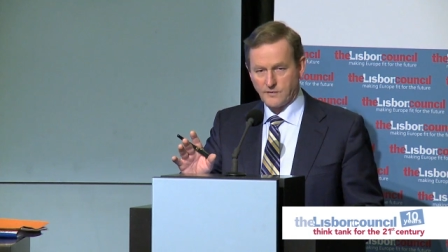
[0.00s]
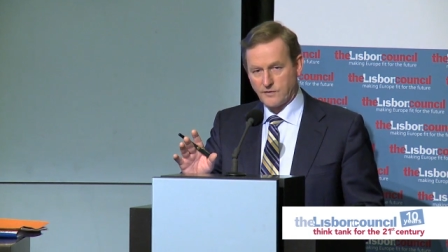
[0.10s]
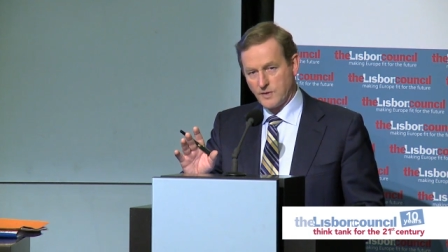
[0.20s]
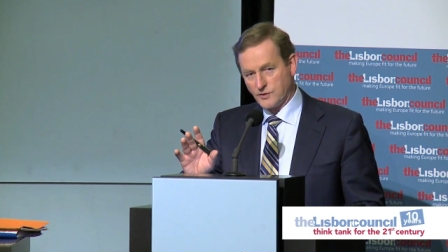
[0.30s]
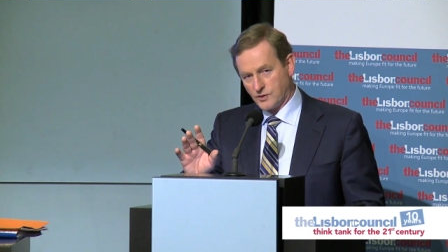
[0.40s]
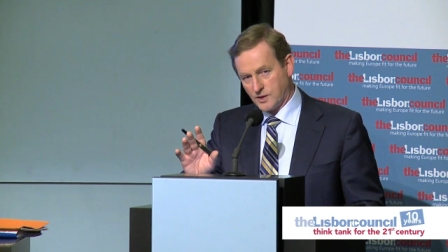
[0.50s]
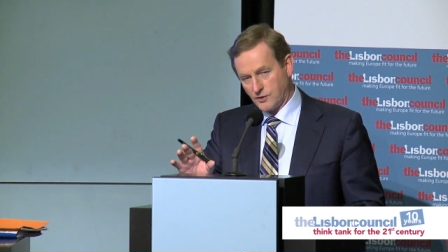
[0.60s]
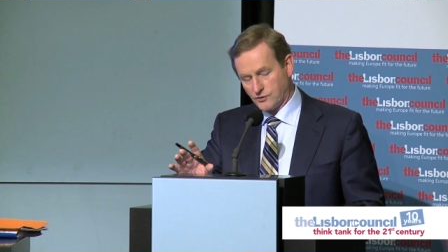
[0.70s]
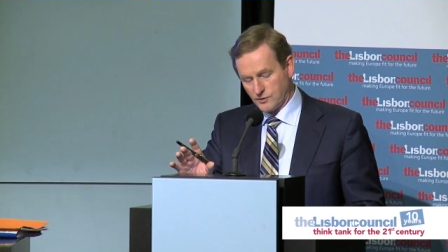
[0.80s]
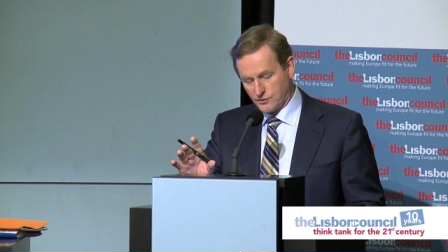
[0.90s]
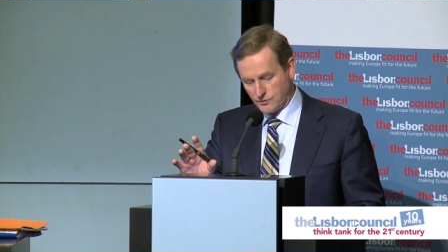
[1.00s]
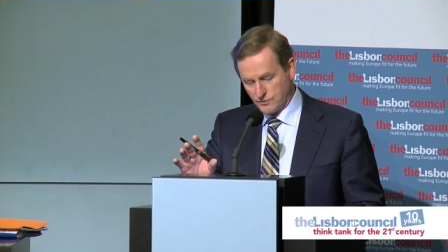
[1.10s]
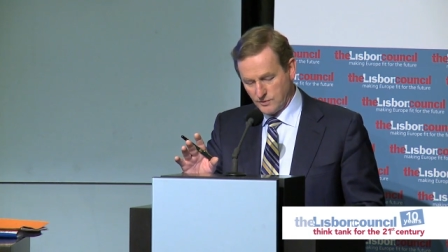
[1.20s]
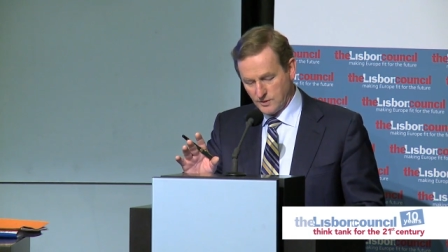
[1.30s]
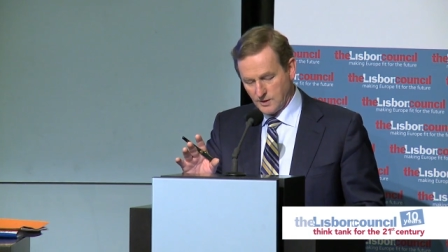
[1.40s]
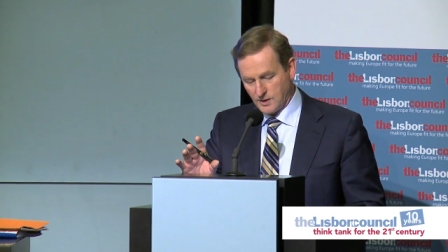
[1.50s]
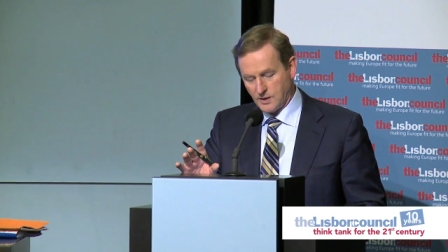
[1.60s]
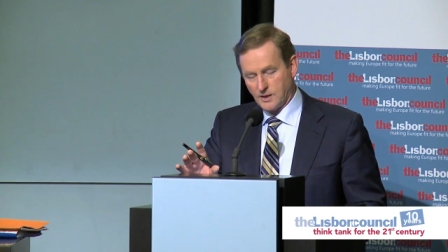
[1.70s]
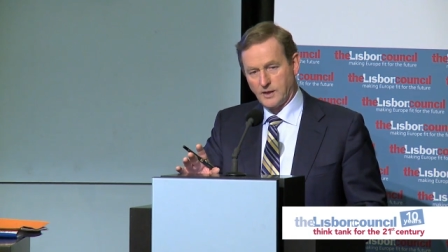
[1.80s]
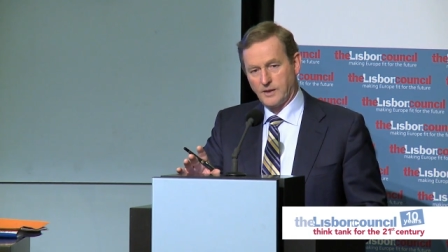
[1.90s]
from education
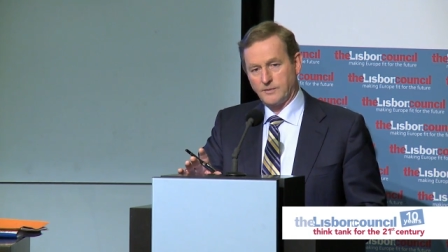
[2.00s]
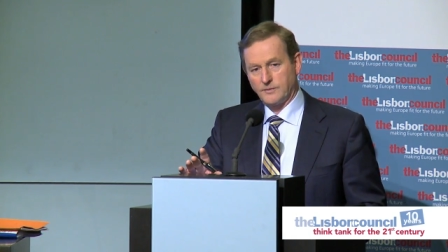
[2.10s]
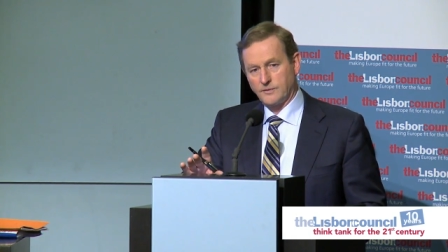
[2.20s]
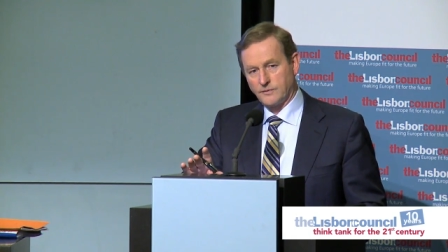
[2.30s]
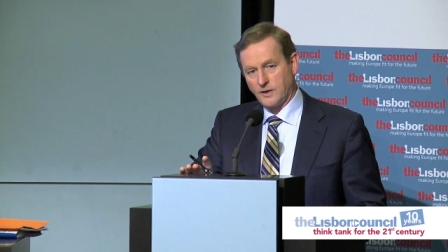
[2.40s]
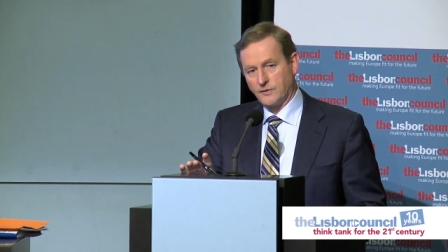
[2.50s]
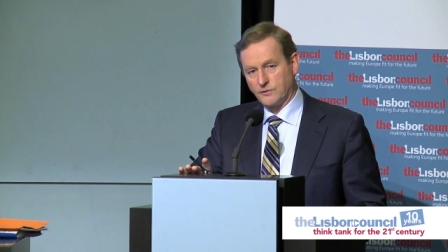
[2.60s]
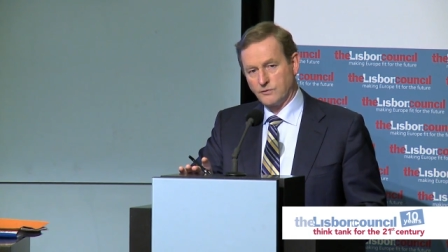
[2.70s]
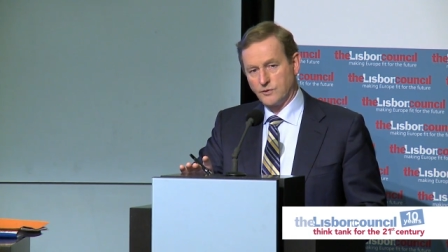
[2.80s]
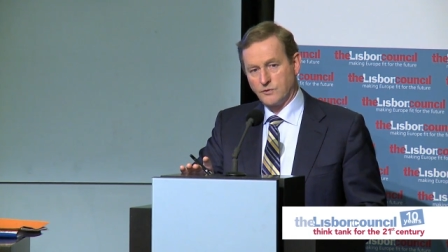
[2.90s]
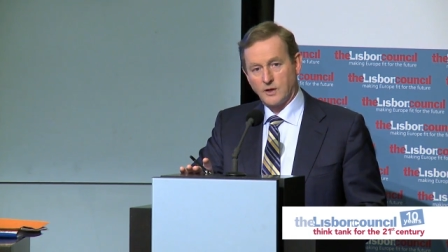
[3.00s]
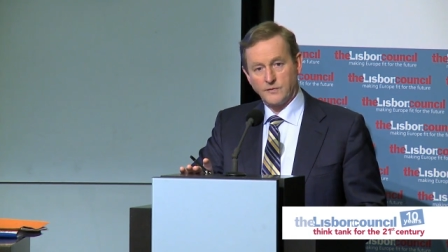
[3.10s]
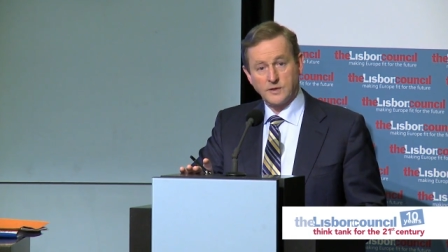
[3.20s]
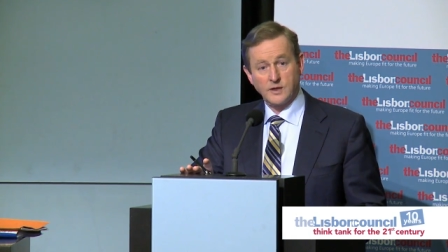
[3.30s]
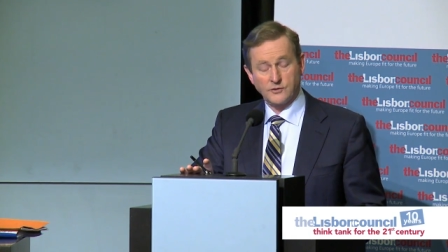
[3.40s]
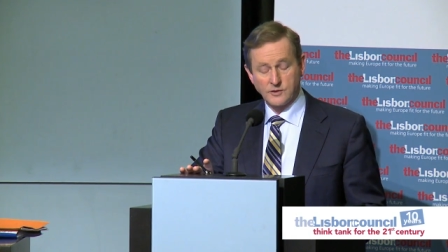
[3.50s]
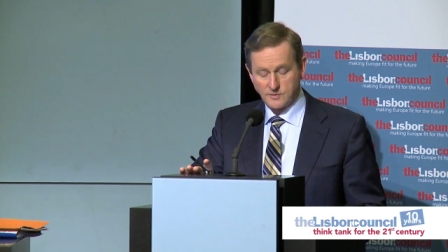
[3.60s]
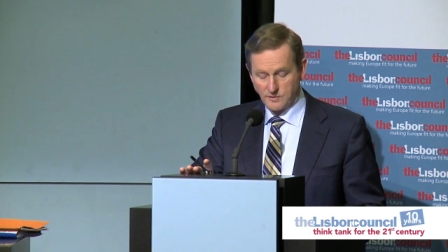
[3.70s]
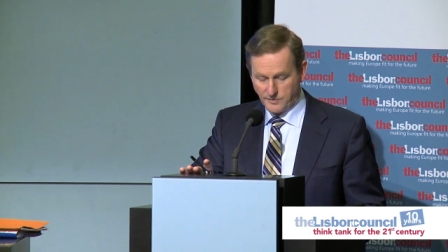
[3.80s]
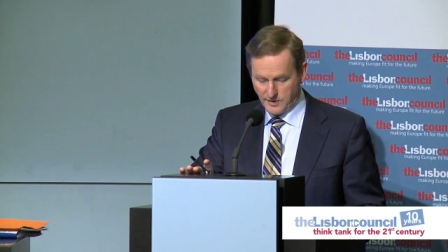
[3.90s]
to right through to
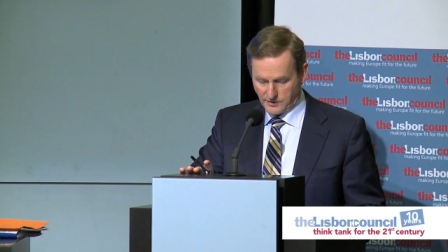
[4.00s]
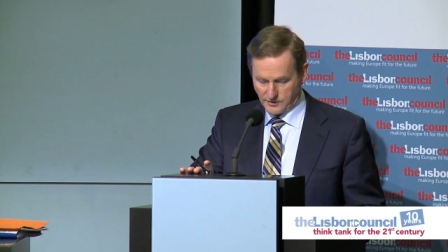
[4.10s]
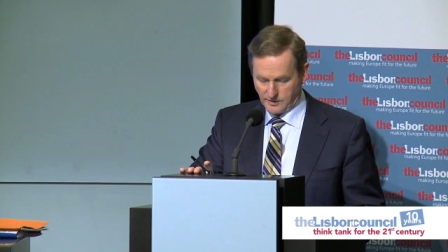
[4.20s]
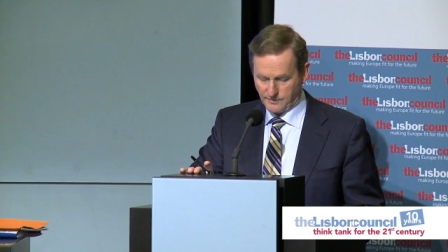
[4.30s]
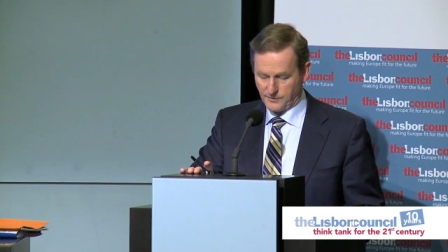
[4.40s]
qualifications mobility